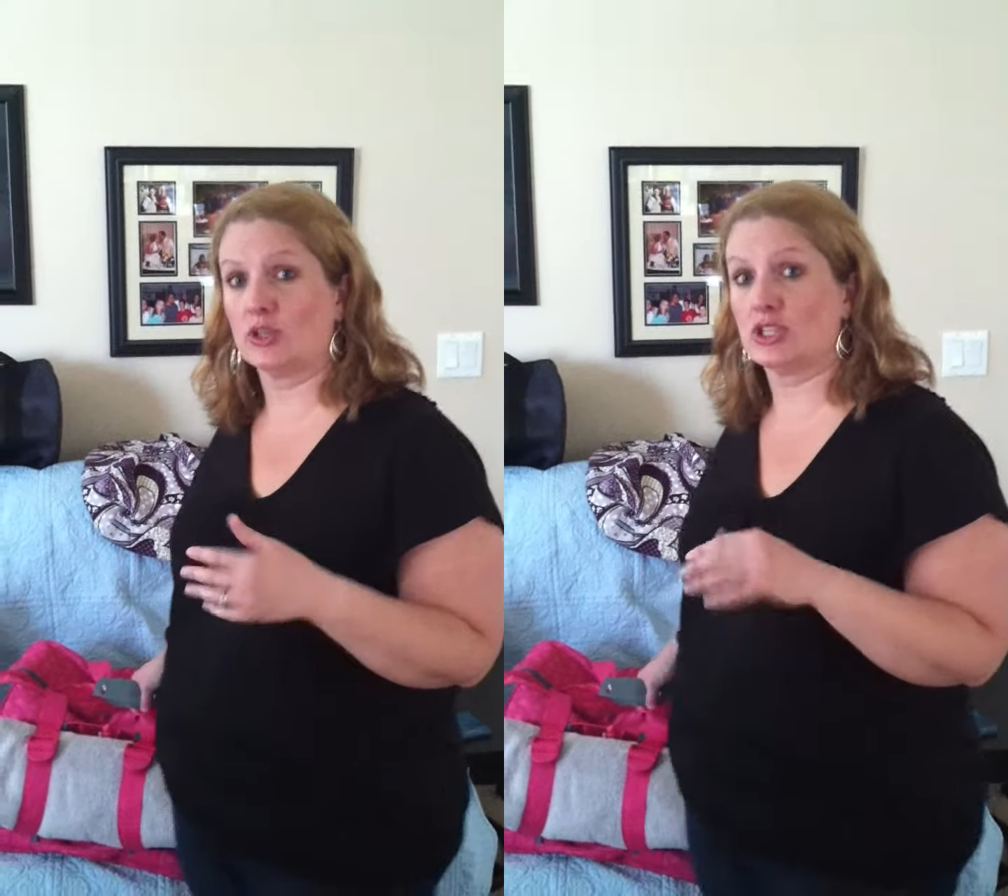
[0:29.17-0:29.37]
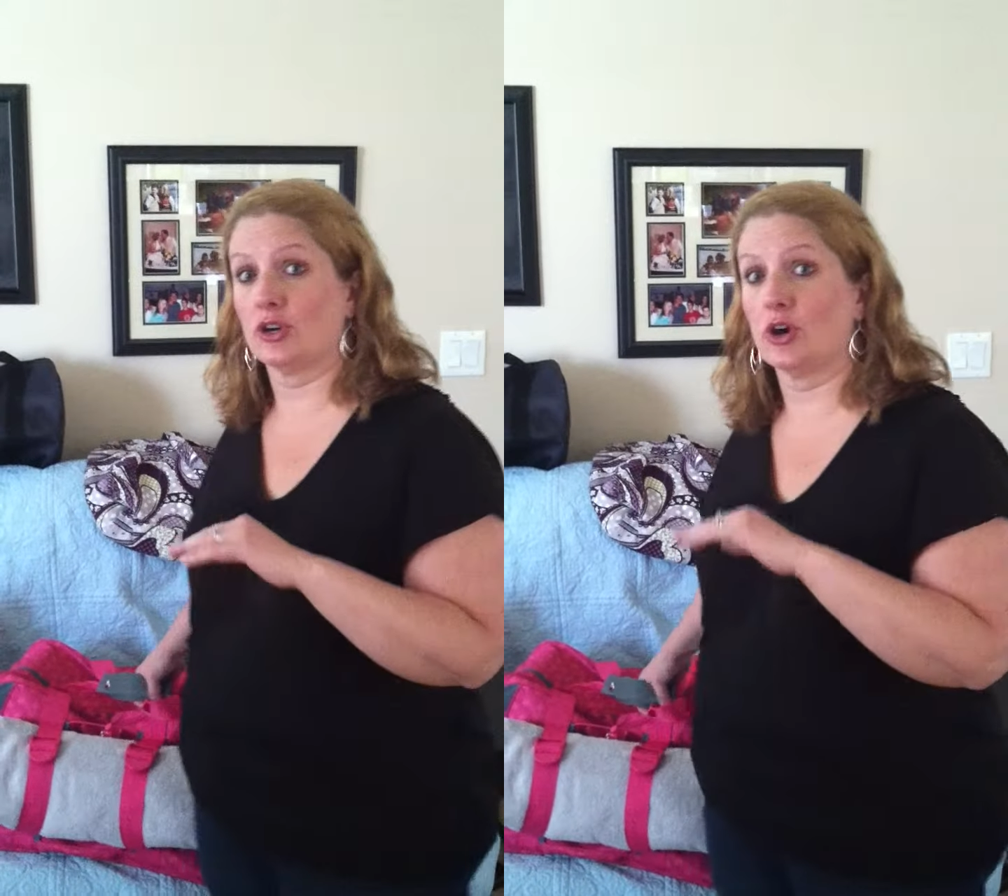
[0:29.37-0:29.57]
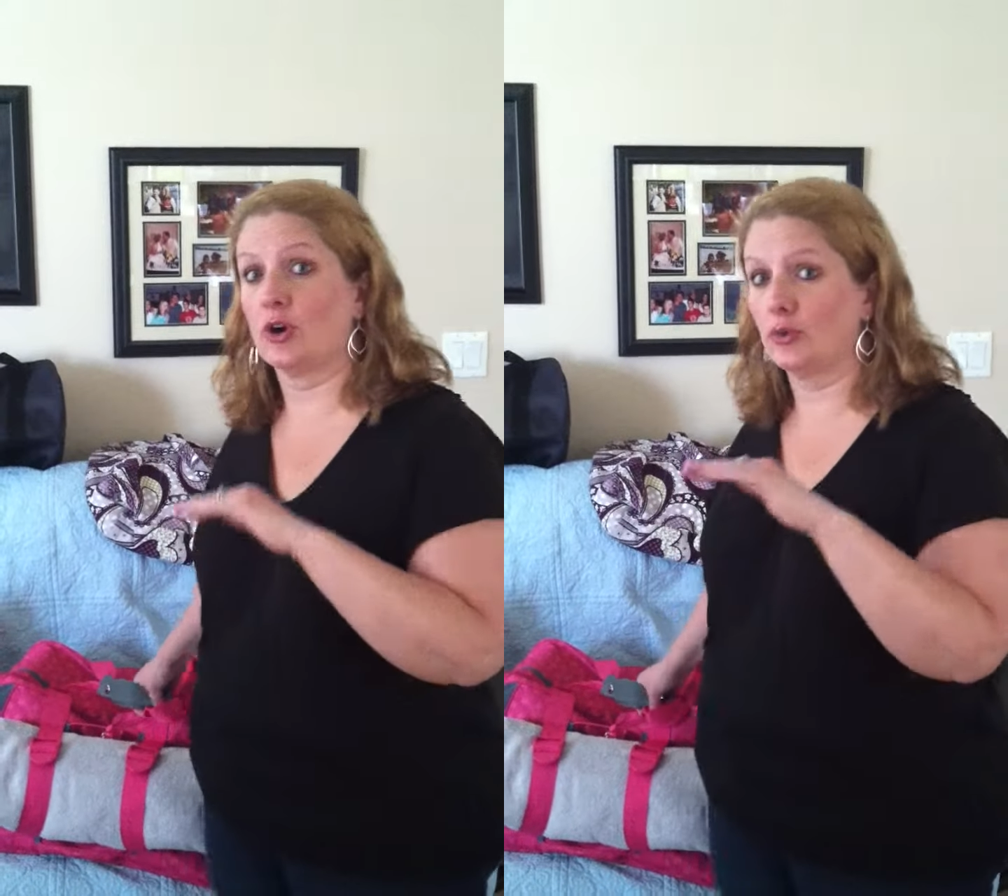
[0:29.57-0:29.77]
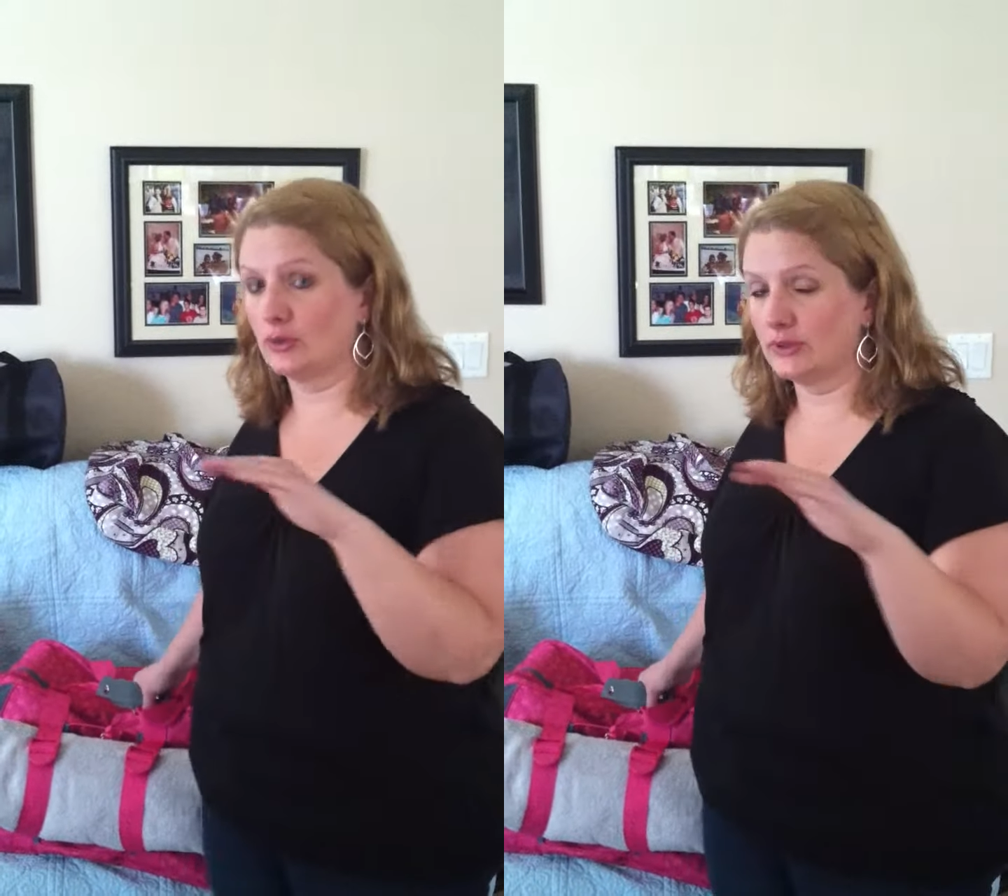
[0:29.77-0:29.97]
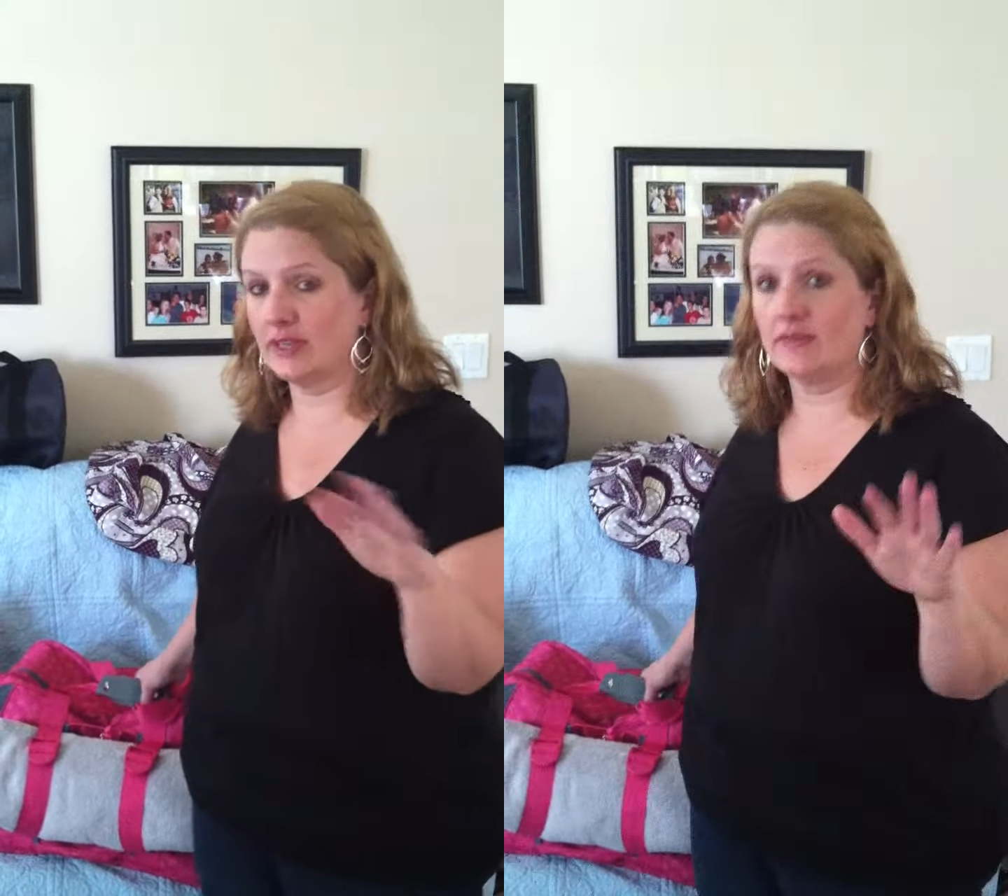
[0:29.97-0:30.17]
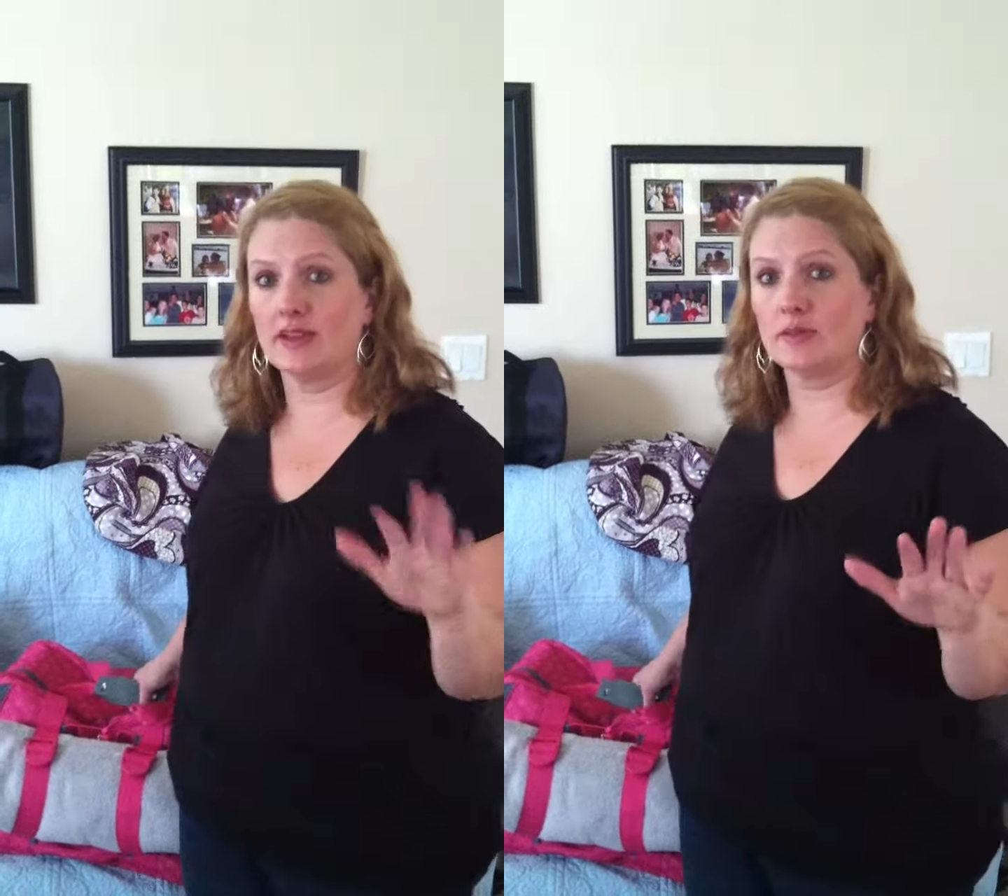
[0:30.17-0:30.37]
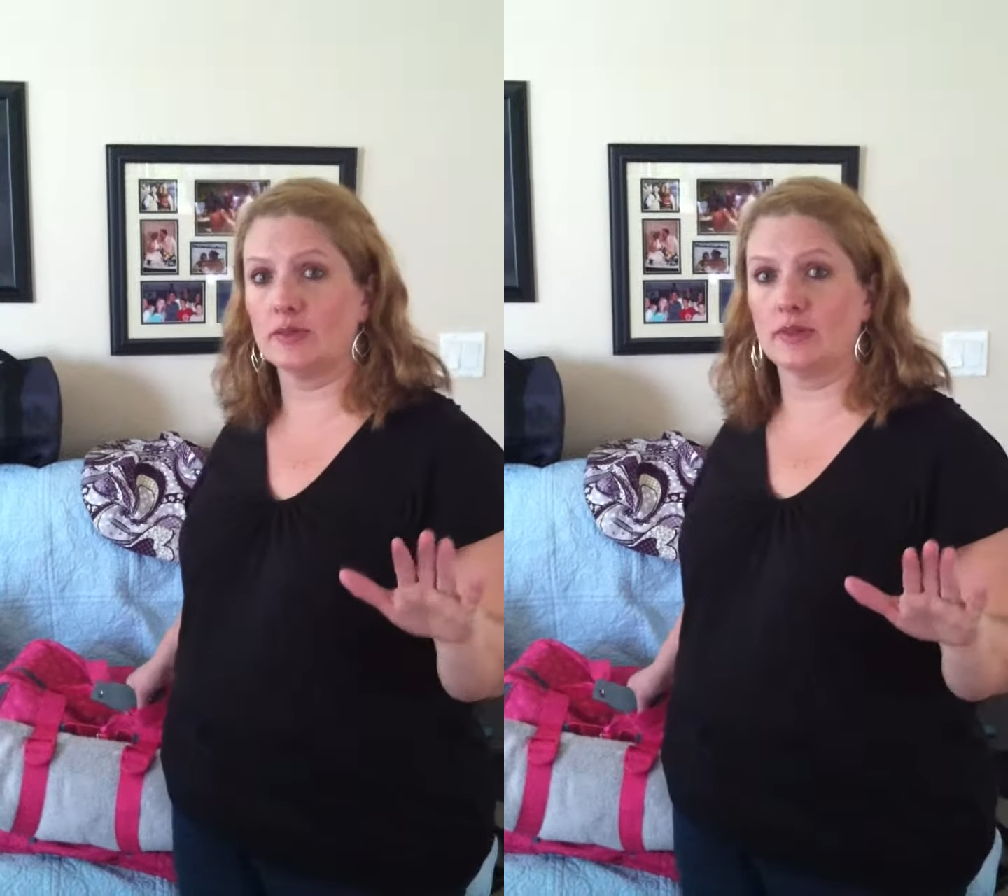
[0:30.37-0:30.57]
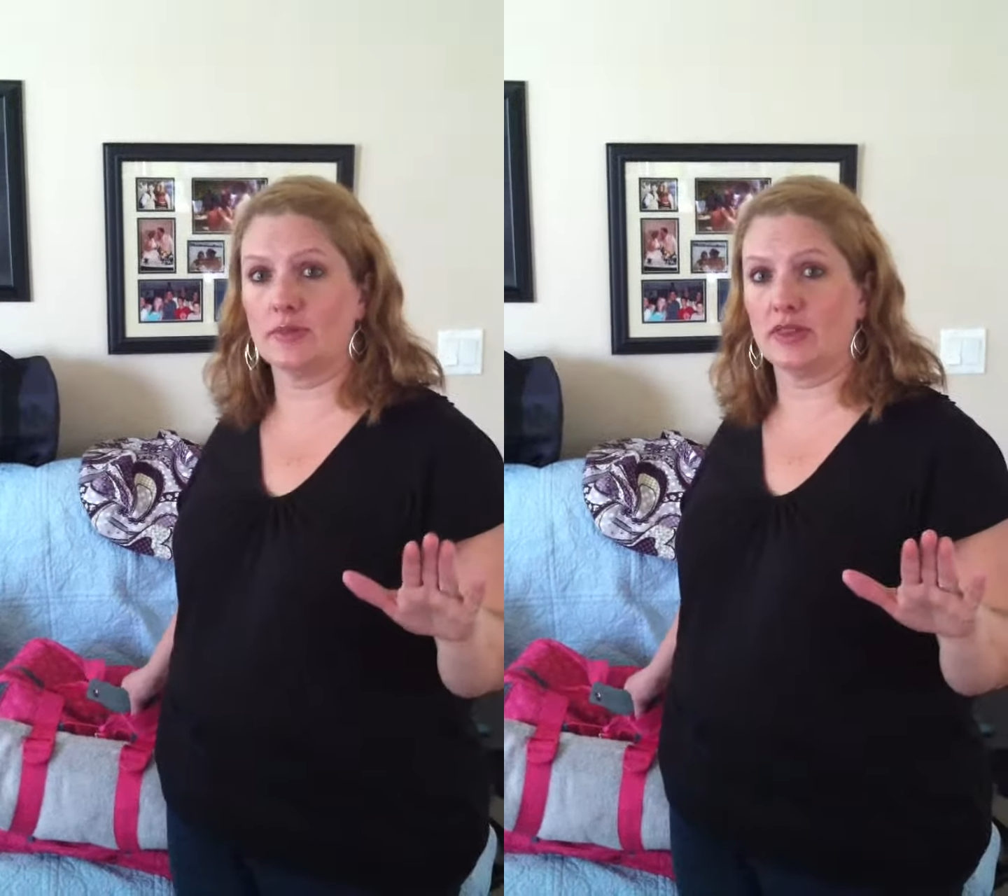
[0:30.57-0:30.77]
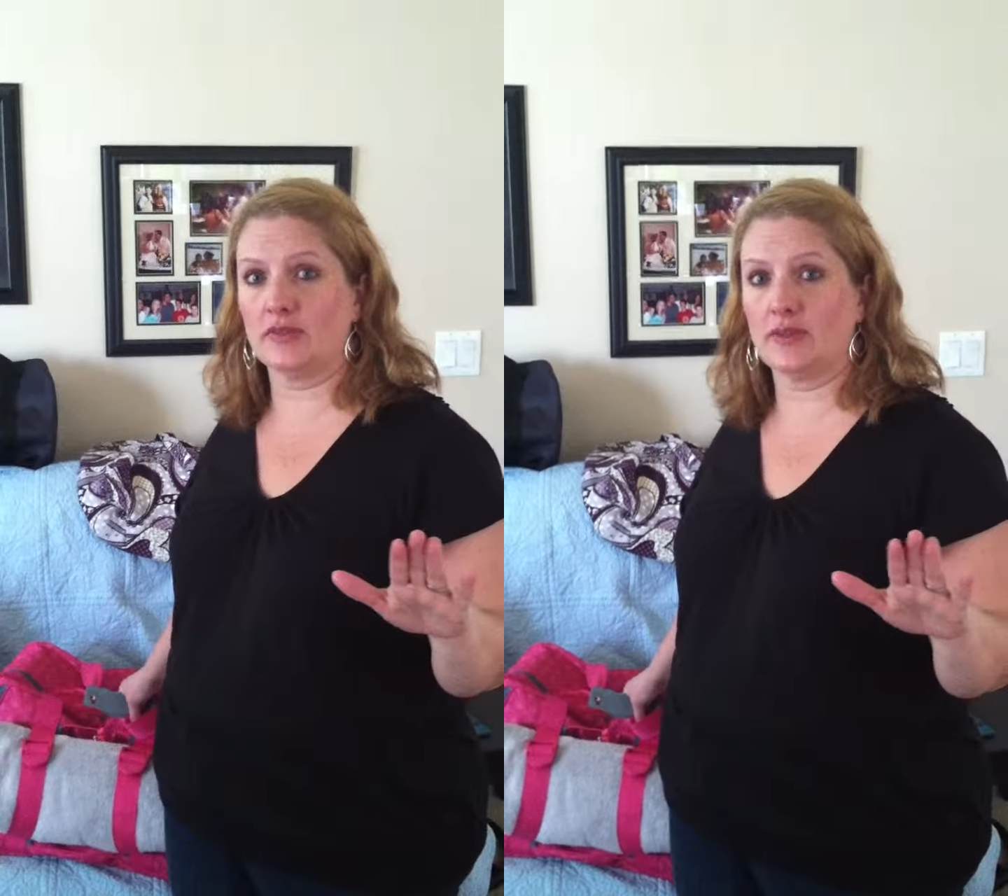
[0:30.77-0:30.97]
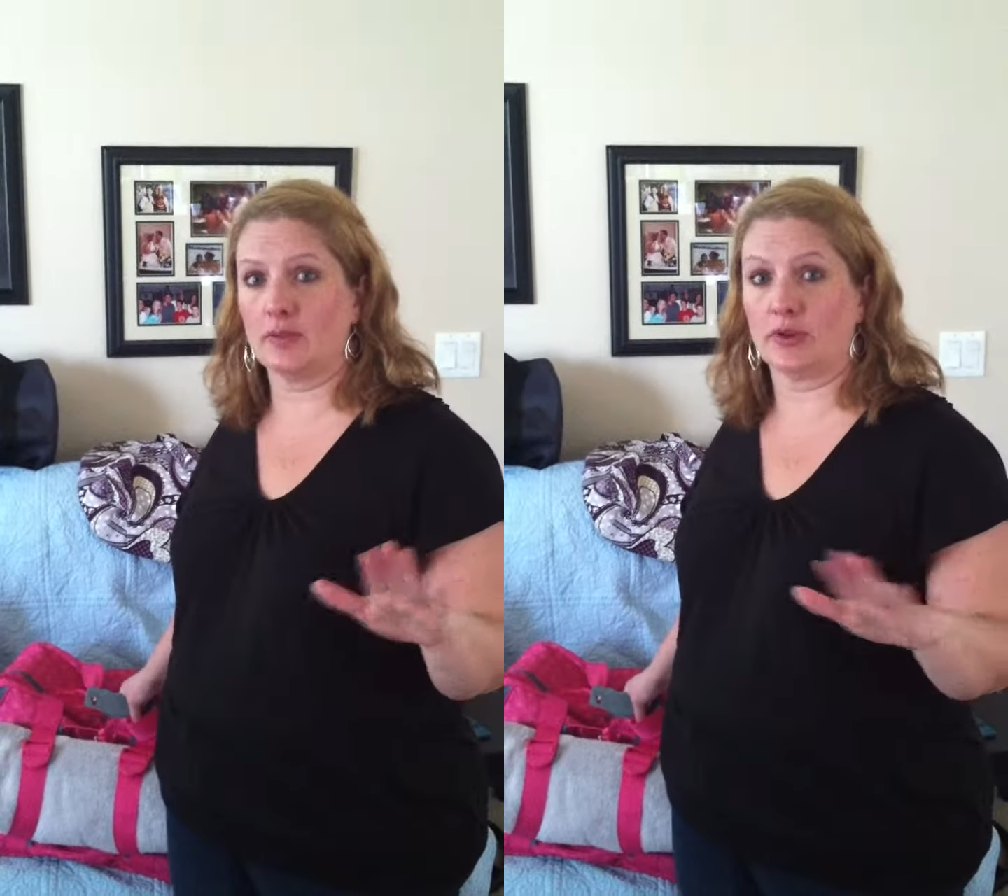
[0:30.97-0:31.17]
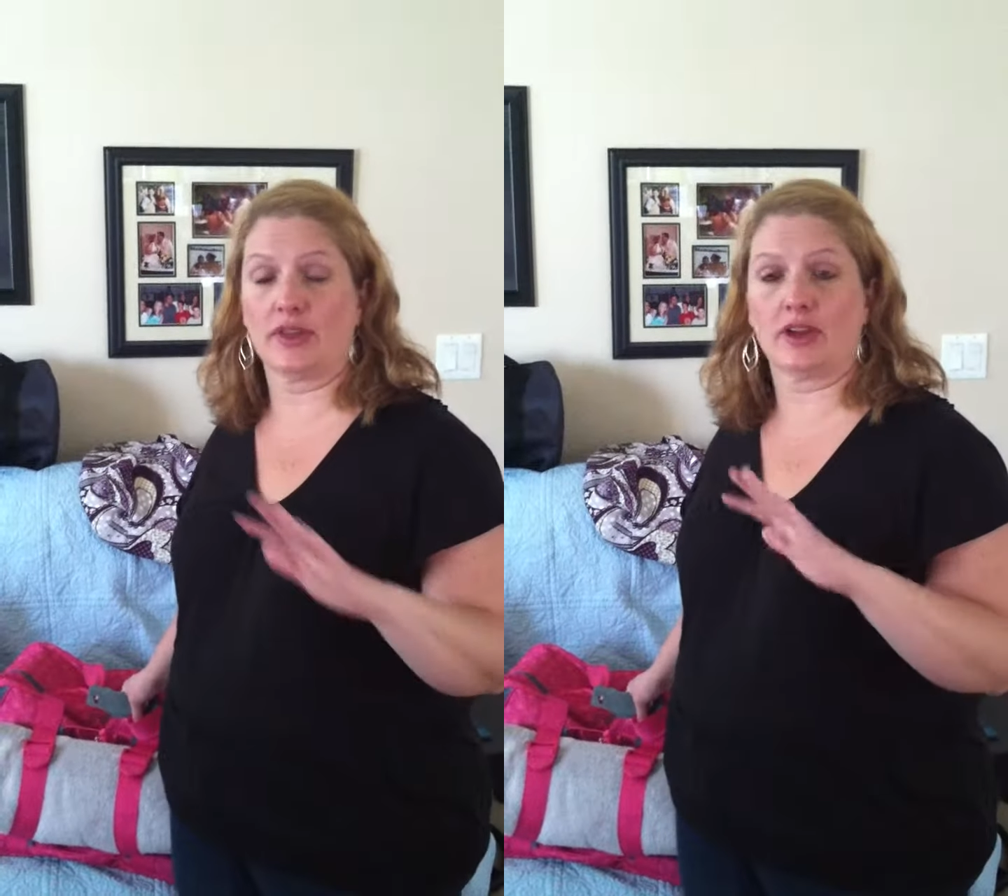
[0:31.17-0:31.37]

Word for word: which are only available in the month of April.